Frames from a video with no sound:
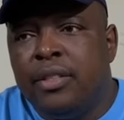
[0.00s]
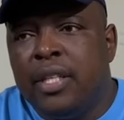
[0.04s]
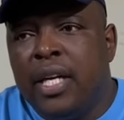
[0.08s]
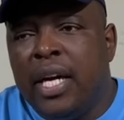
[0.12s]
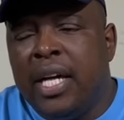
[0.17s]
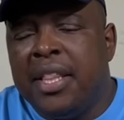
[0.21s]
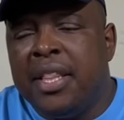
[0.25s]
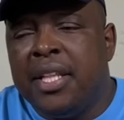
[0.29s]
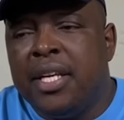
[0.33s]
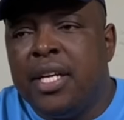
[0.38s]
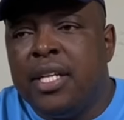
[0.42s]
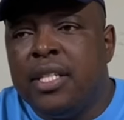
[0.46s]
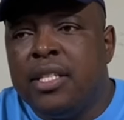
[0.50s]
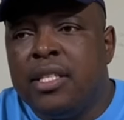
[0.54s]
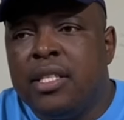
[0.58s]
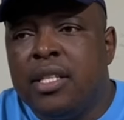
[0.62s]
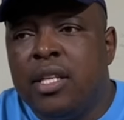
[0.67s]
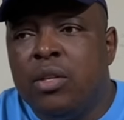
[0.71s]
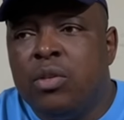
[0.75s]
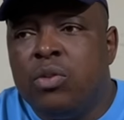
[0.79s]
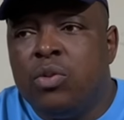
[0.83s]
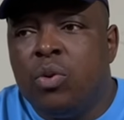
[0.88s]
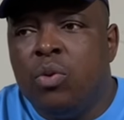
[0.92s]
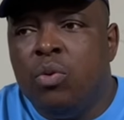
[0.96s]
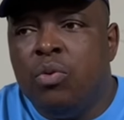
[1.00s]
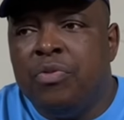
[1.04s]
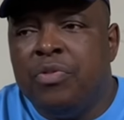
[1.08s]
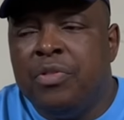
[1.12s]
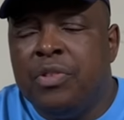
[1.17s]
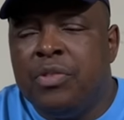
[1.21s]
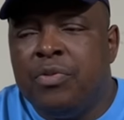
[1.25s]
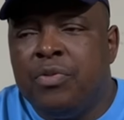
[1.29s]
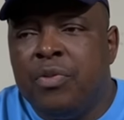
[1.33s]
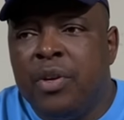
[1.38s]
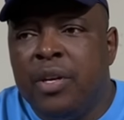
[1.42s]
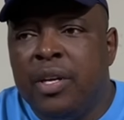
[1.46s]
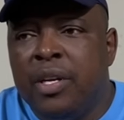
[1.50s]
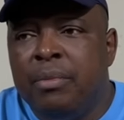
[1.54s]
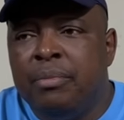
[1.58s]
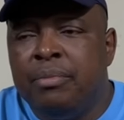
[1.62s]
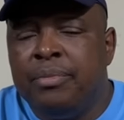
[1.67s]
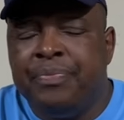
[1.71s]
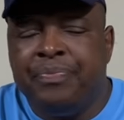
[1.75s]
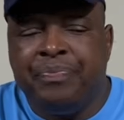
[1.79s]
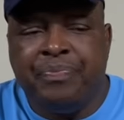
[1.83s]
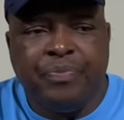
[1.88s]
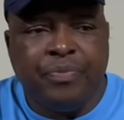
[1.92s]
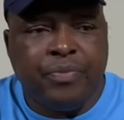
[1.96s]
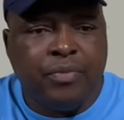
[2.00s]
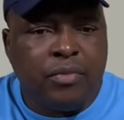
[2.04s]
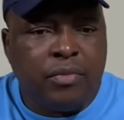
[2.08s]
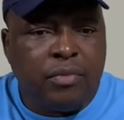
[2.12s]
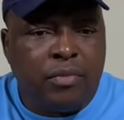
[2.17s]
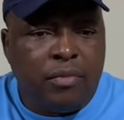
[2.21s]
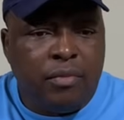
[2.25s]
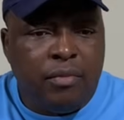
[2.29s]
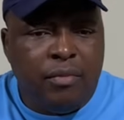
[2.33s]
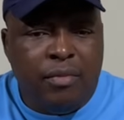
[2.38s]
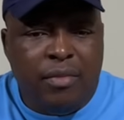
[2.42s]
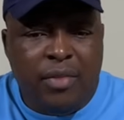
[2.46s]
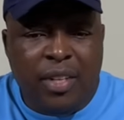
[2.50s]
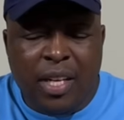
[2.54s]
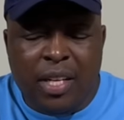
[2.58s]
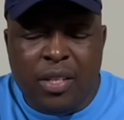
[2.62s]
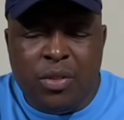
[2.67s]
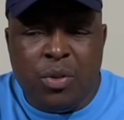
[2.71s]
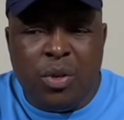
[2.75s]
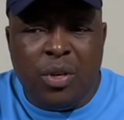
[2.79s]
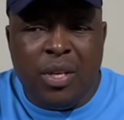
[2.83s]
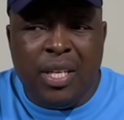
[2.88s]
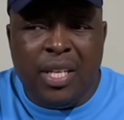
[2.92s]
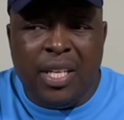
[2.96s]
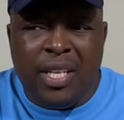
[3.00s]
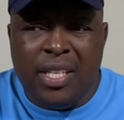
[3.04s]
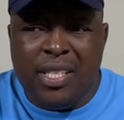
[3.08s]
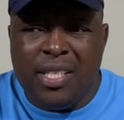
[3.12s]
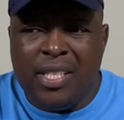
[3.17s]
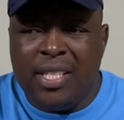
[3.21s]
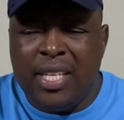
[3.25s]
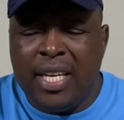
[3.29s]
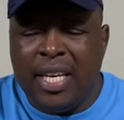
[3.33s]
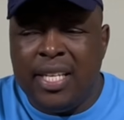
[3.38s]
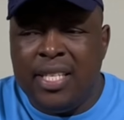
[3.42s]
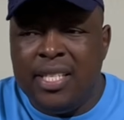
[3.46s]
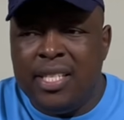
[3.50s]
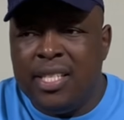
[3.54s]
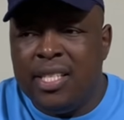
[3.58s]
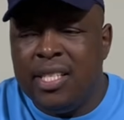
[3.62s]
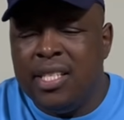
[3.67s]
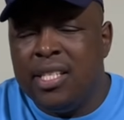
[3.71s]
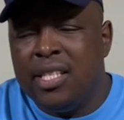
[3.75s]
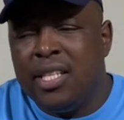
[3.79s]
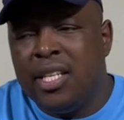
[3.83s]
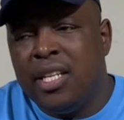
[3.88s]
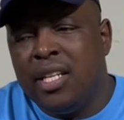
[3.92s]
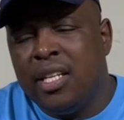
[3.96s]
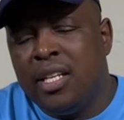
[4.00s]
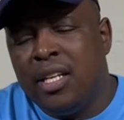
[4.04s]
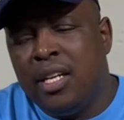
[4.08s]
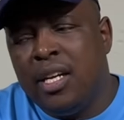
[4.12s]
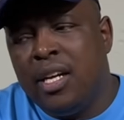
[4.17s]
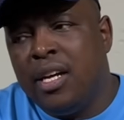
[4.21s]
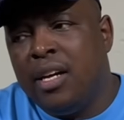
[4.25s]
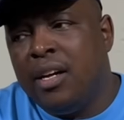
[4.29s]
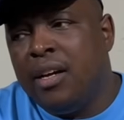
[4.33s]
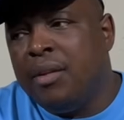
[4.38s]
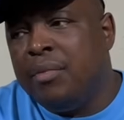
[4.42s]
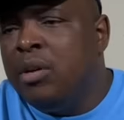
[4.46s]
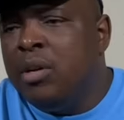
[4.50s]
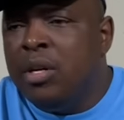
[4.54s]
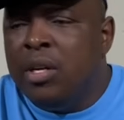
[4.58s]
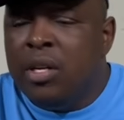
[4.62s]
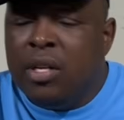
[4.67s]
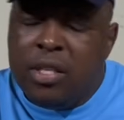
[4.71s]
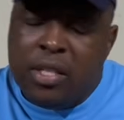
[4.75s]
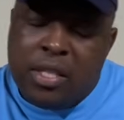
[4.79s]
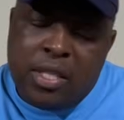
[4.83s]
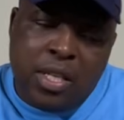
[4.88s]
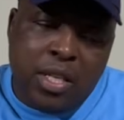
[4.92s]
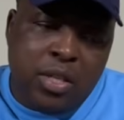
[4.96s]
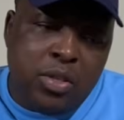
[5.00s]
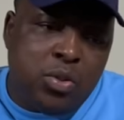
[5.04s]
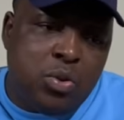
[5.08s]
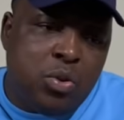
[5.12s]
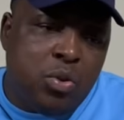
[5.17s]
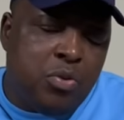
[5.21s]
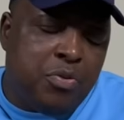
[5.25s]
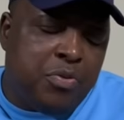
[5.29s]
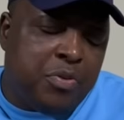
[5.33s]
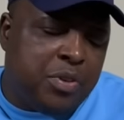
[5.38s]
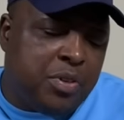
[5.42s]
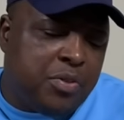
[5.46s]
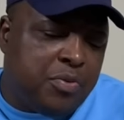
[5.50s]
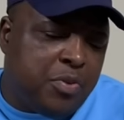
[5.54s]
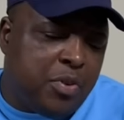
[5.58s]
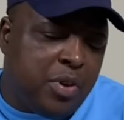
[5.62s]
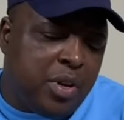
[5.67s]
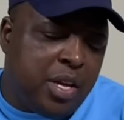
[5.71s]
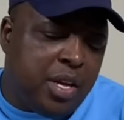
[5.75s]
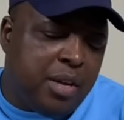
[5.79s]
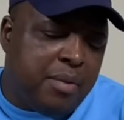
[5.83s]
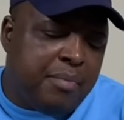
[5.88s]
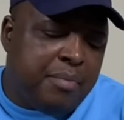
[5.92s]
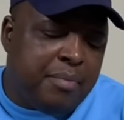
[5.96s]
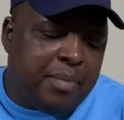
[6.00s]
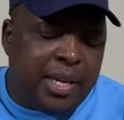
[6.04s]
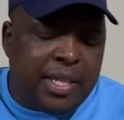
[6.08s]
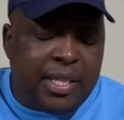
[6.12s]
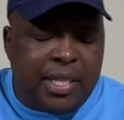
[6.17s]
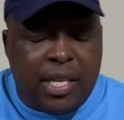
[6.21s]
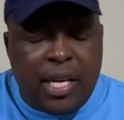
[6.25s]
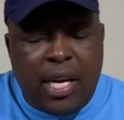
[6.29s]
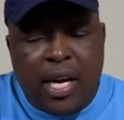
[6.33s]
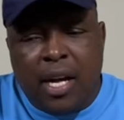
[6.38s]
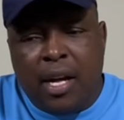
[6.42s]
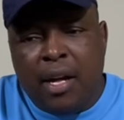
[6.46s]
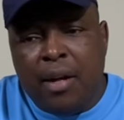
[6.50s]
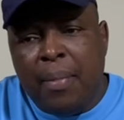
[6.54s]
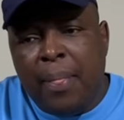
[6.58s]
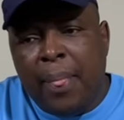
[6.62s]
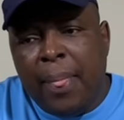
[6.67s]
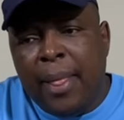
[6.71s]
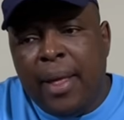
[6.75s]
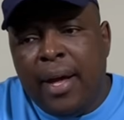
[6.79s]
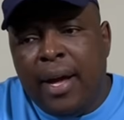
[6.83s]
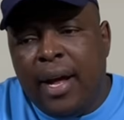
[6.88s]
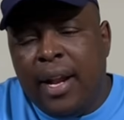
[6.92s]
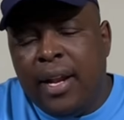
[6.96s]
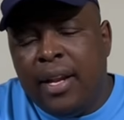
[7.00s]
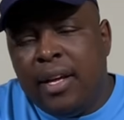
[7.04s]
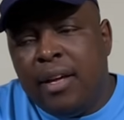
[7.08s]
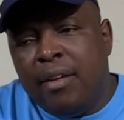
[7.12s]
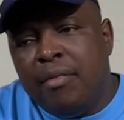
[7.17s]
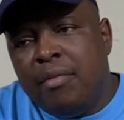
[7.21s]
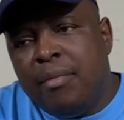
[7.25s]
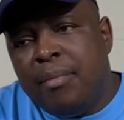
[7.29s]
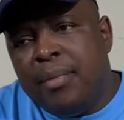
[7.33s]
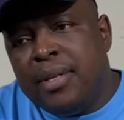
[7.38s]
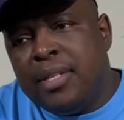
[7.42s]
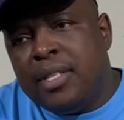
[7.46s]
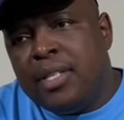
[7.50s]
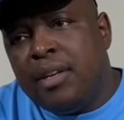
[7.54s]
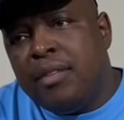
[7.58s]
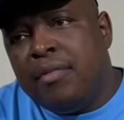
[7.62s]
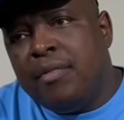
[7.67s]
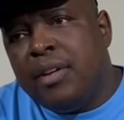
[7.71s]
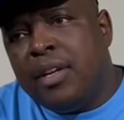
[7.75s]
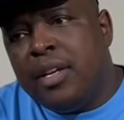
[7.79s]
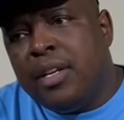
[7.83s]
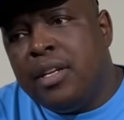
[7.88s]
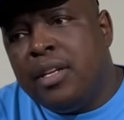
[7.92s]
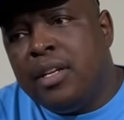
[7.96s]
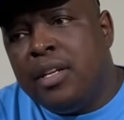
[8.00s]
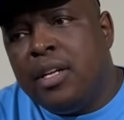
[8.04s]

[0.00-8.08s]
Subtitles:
I think it's still school fees for him. It's only his second season. Still school fees for him, but yeah, I'll give him a 7.